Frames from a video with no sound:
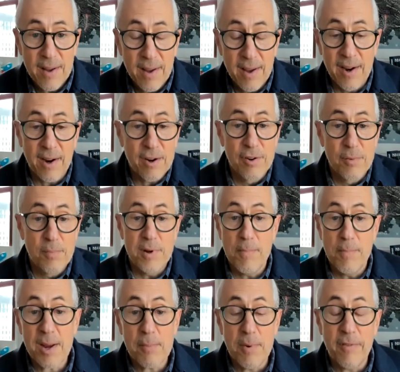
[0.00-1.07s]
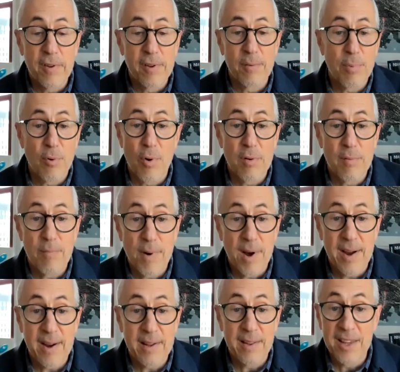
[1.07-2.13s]
And it could be "Make me feel important
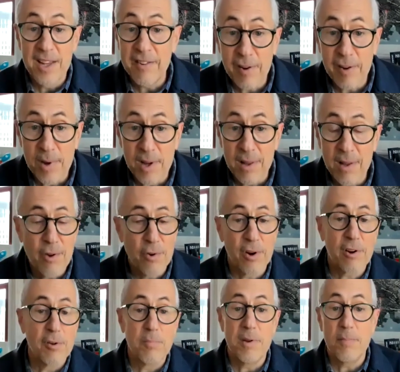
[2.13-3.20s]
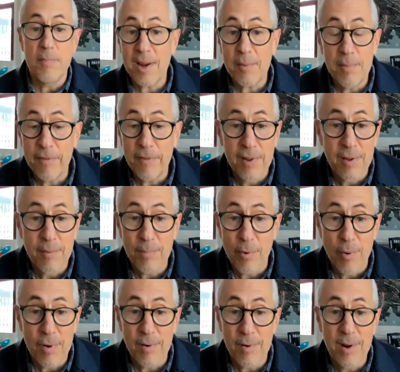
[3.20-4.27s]
by leaving me alone." It could be "Make me feel
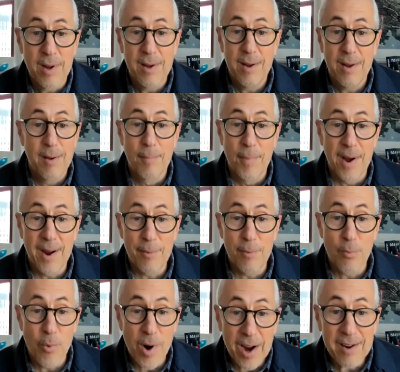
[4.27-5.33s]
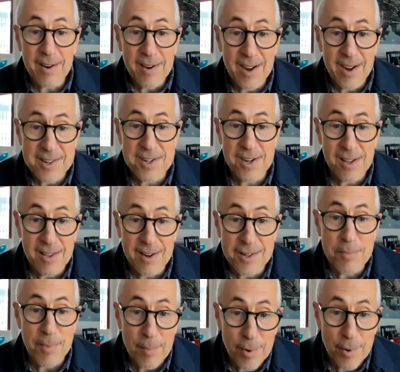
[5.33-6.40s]
important by recognizing that
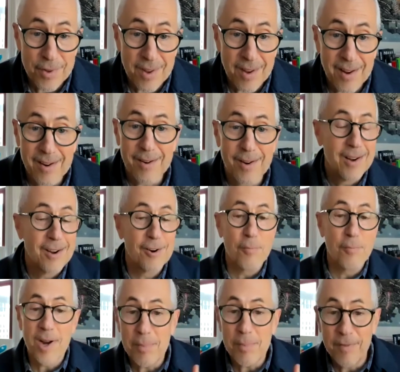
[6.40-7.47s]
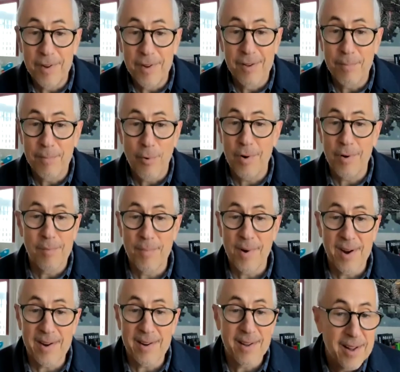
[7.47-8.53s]
it's my birthday," or "Make me feel important
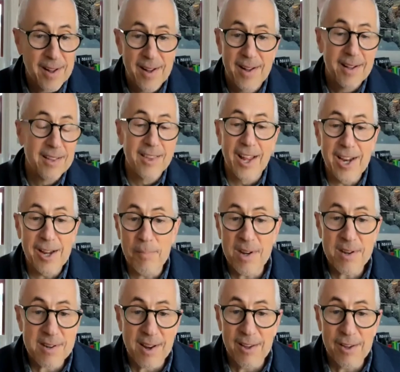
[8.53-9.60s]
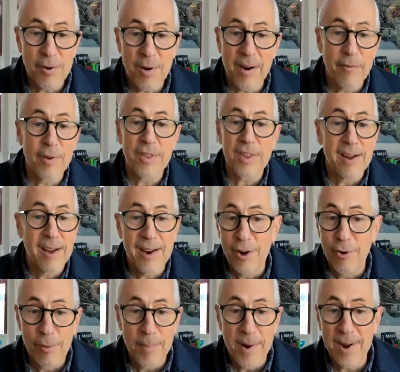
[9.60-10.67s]
by letting me tell you everything I
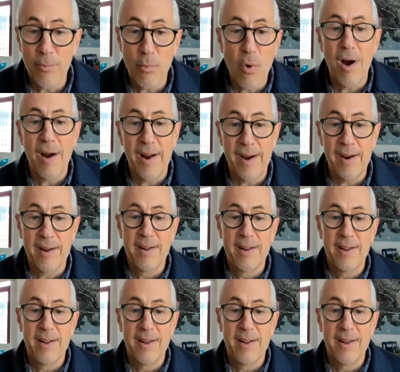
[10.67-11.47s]
know about wine."